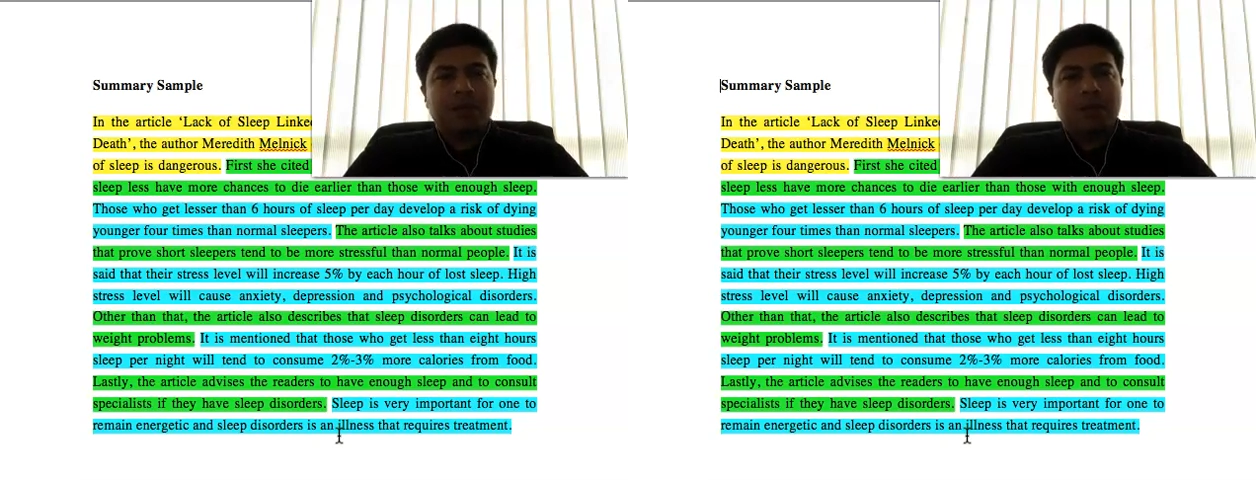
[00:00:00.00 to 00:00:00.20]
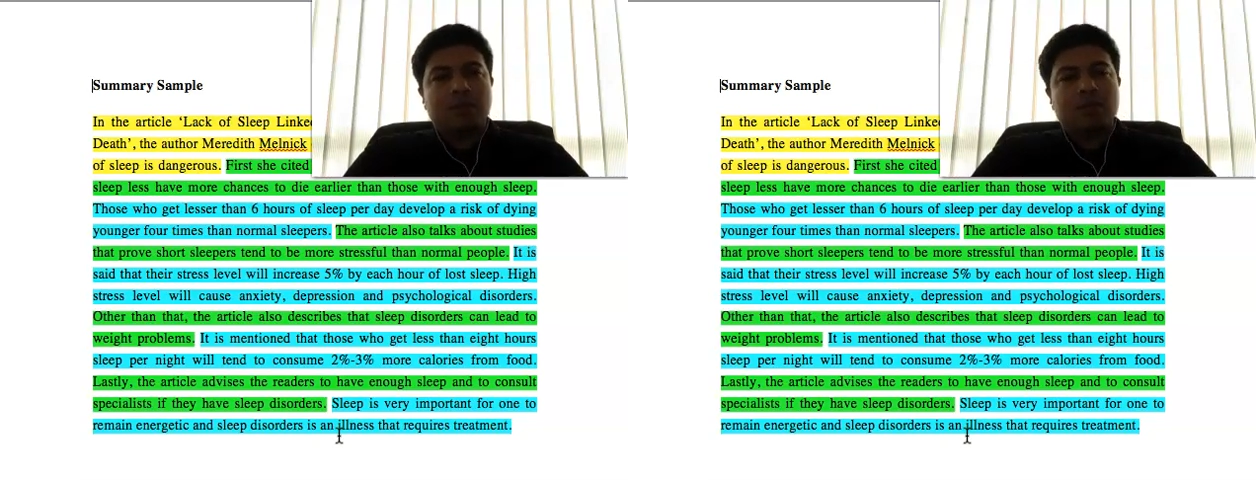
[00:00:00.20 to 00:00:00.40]

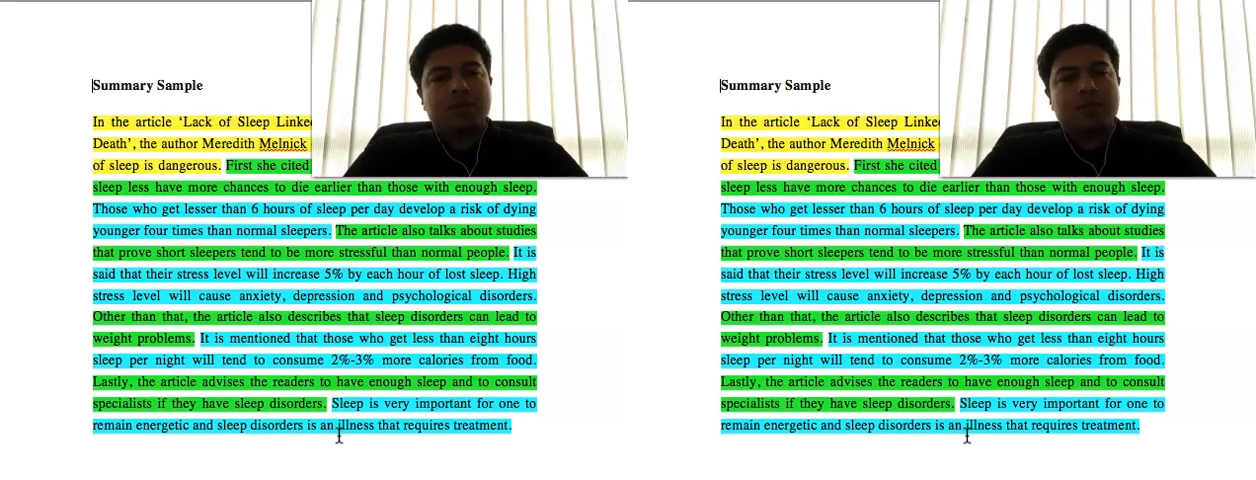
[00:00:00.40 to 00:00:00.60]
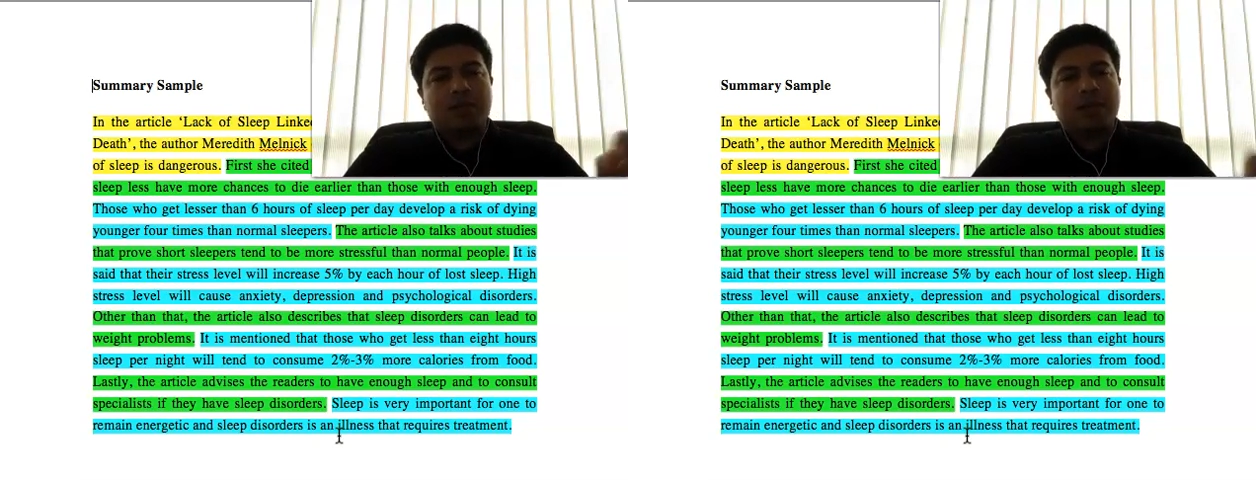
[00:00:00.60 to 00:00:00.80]
You
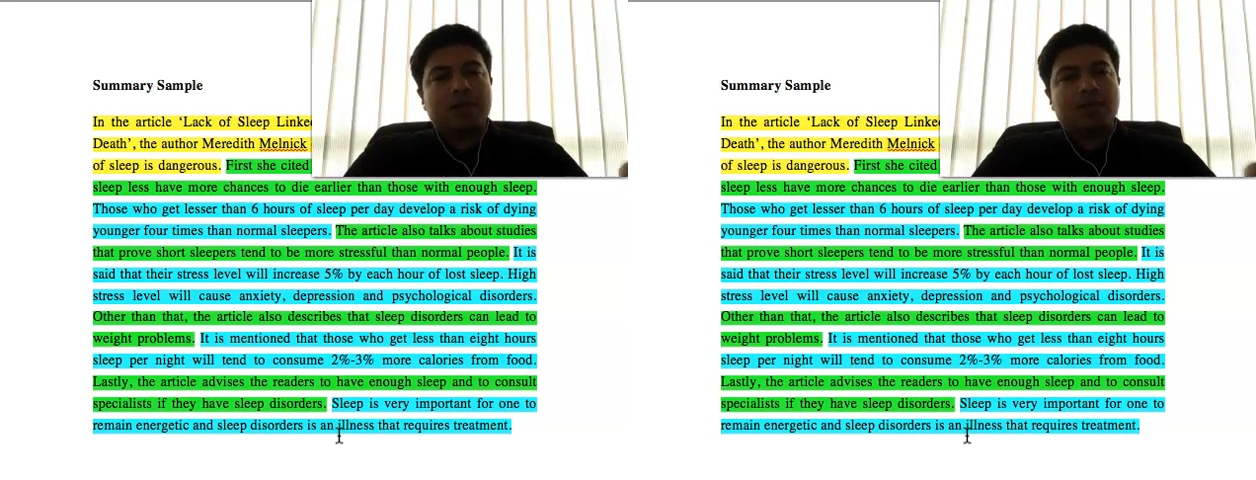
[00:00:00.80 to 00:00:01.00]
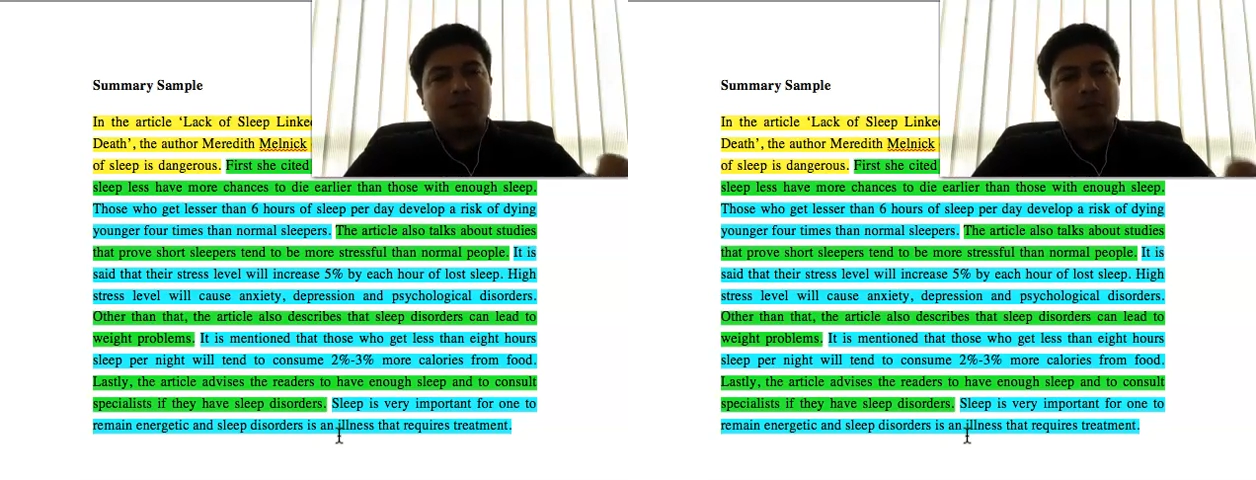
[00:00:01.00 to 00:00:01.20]
just
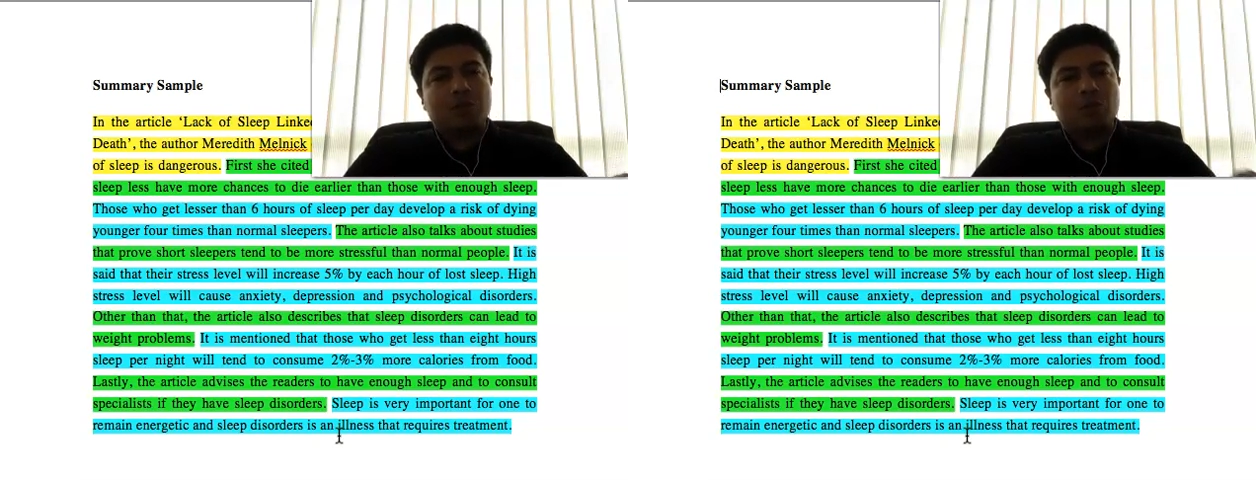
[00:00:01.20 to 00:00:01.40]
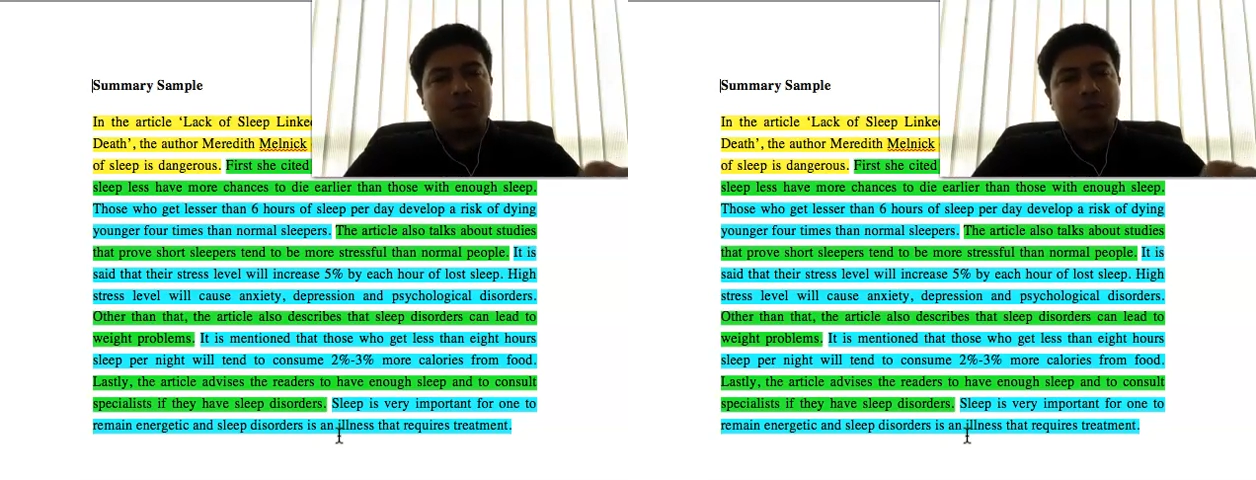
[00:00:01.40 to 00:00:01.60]
select
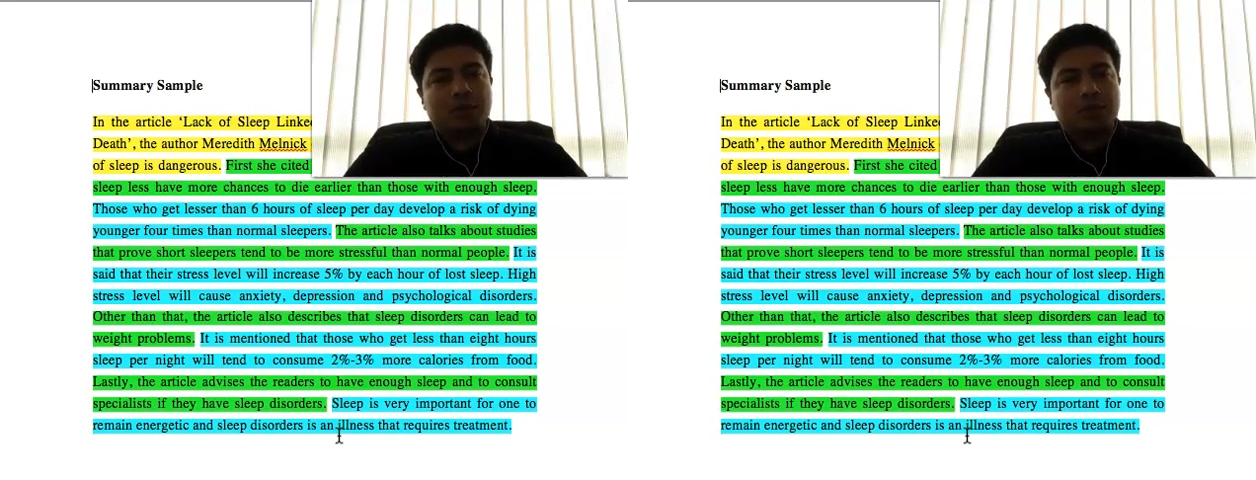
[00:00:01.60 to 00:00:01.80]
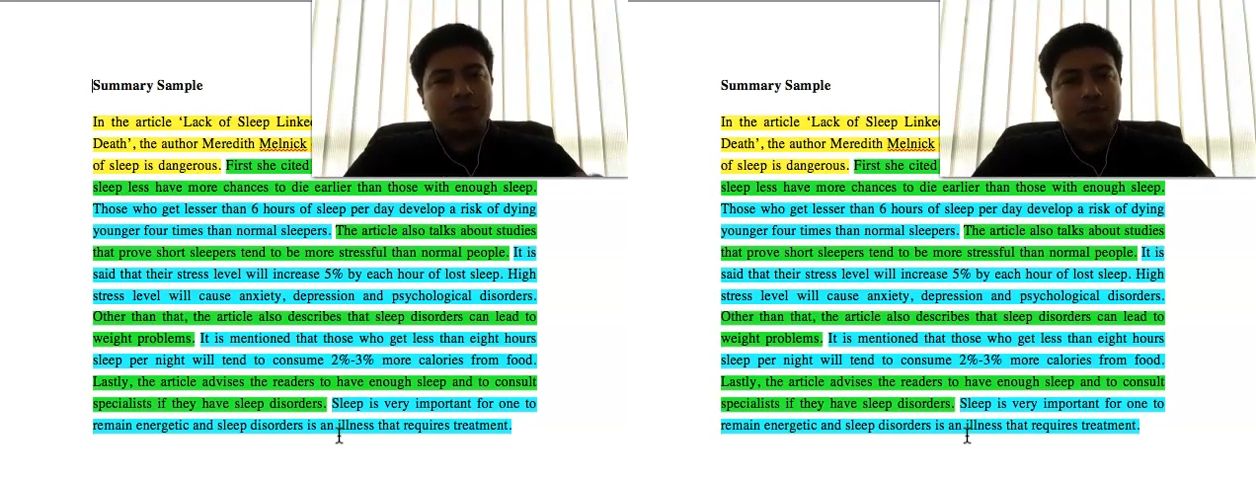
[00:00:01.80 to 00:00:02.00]
which one
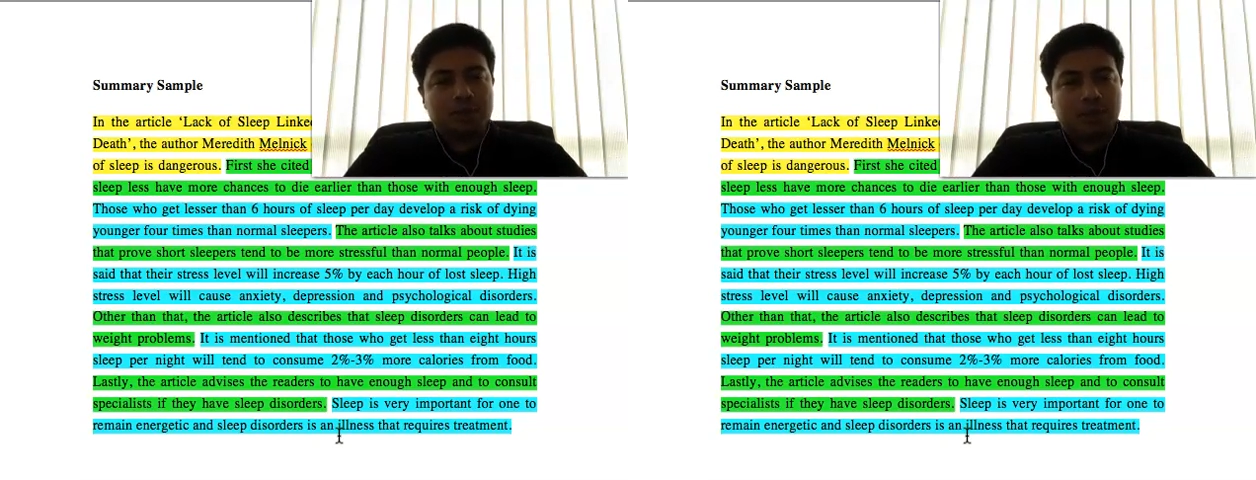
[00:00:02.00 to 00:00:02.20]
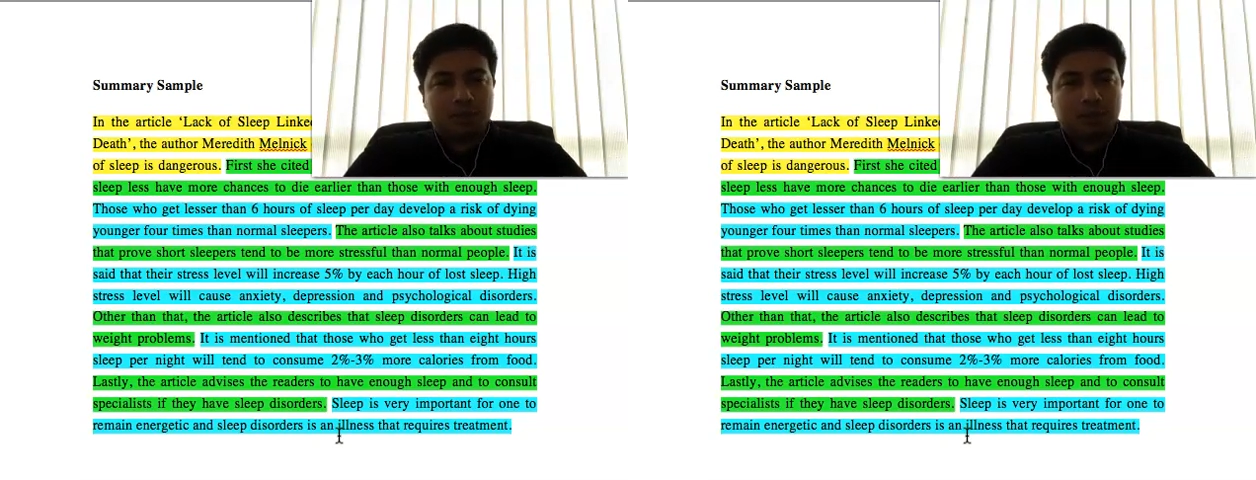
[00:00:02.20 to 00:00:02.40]
is